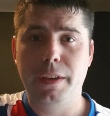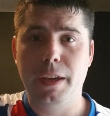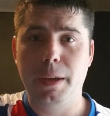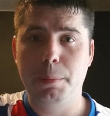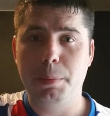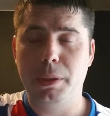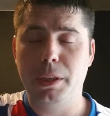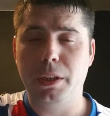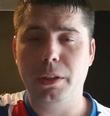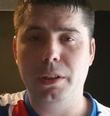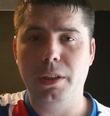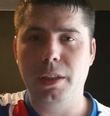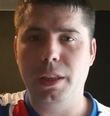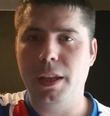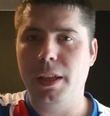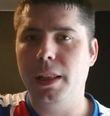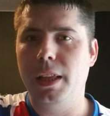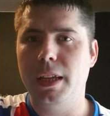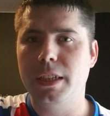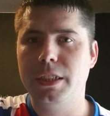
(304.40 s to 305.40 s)
particularly
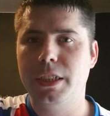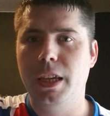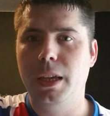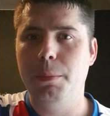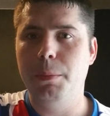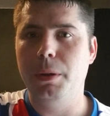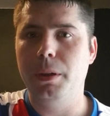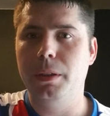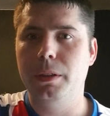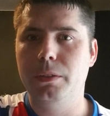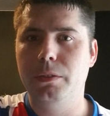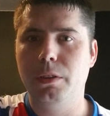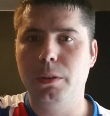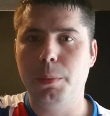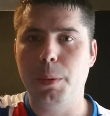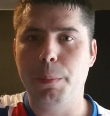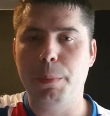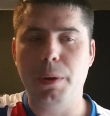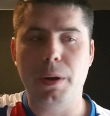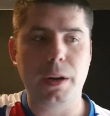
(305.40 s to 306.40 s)
that last game at
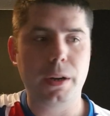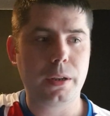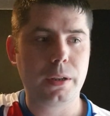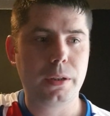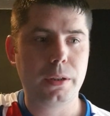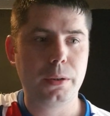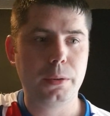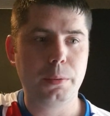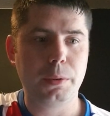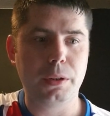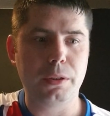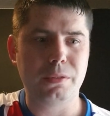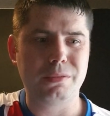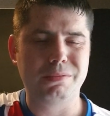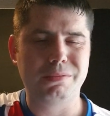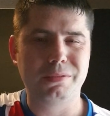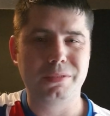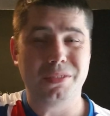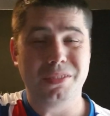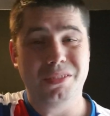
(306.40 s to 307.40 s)
Rugby Park, where
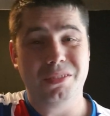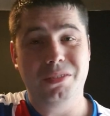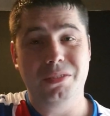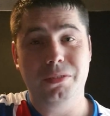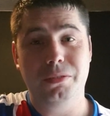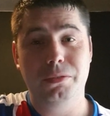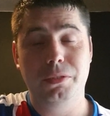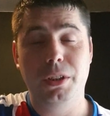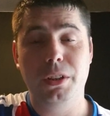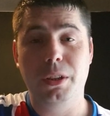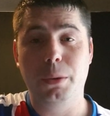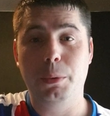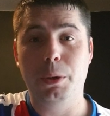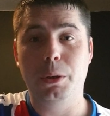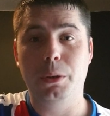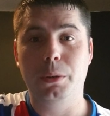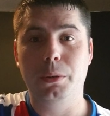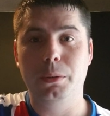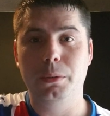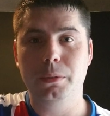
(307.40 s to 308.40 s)

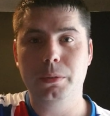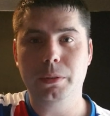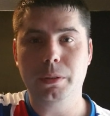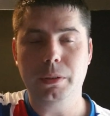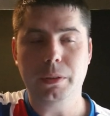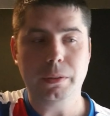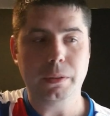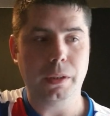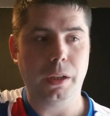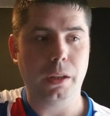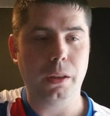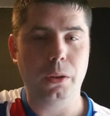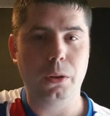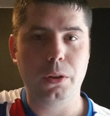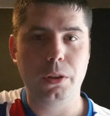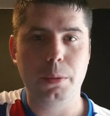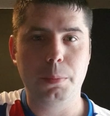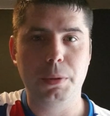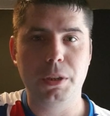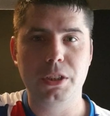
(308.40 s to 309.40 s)
really a
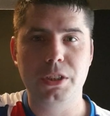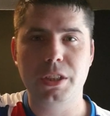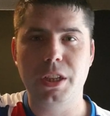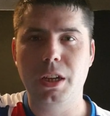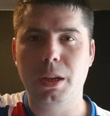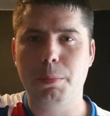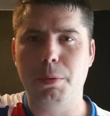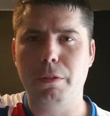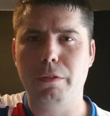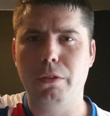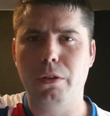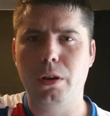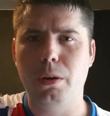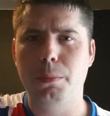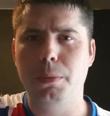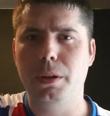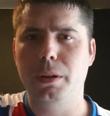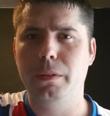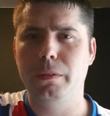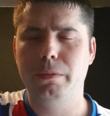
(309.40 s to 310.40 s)
lot of the players didn't
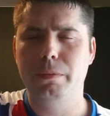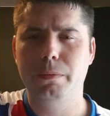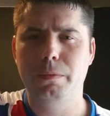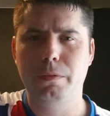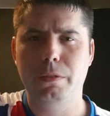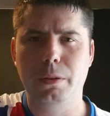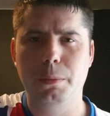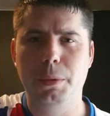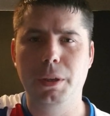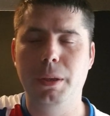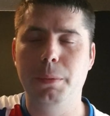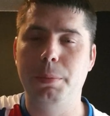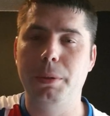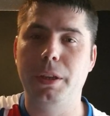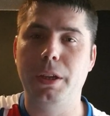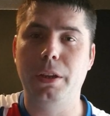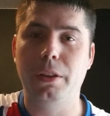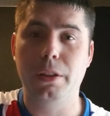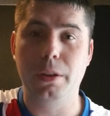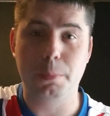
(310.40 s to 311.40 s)
perform, but for me in
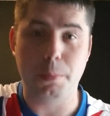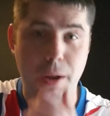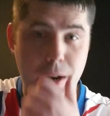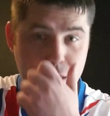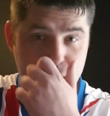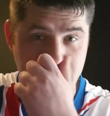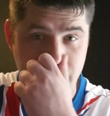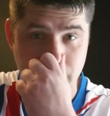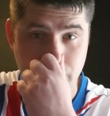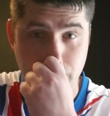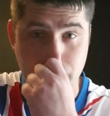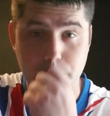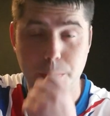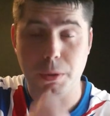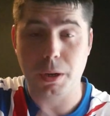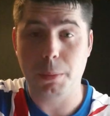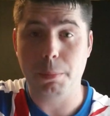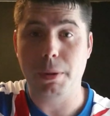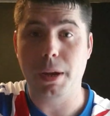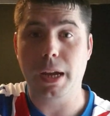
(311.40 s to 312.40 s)
particular, Barisic was
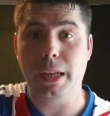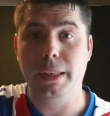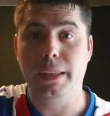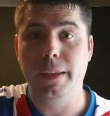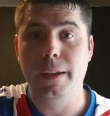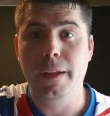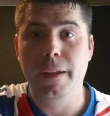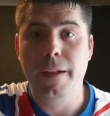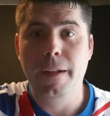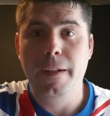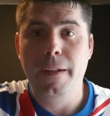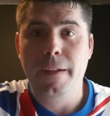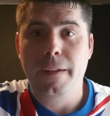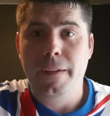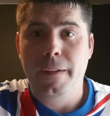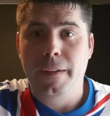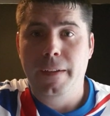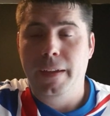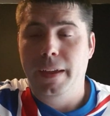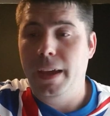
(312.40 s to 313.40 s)
pretty bad.
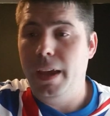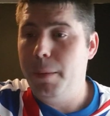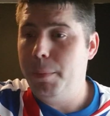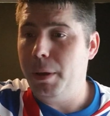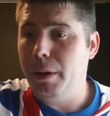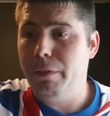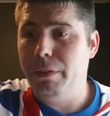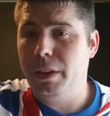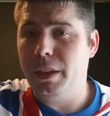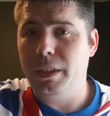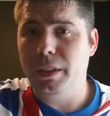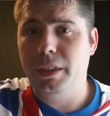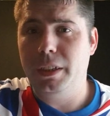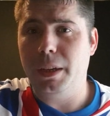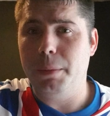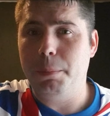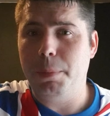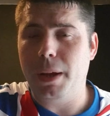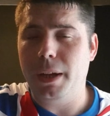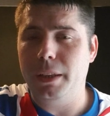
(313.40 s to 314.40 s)
But if you can
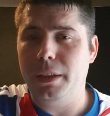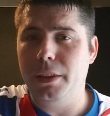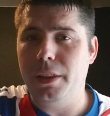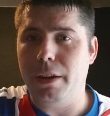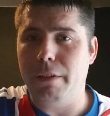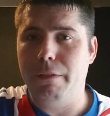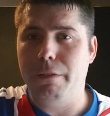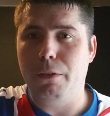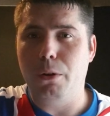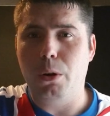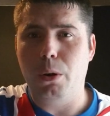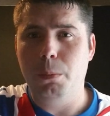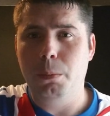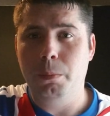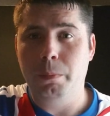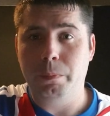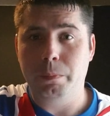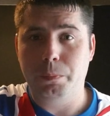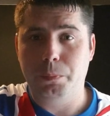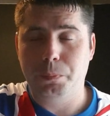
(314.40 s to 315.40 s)
get back to that form
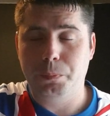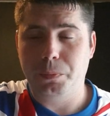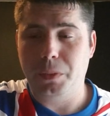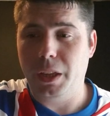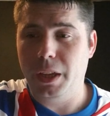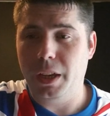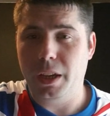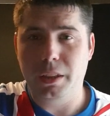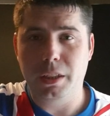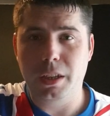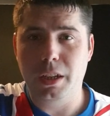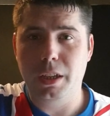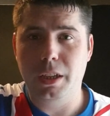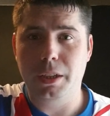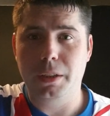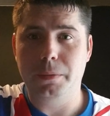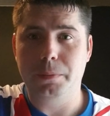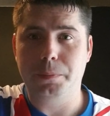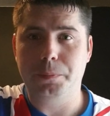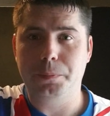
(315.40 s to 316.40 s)
that he had in the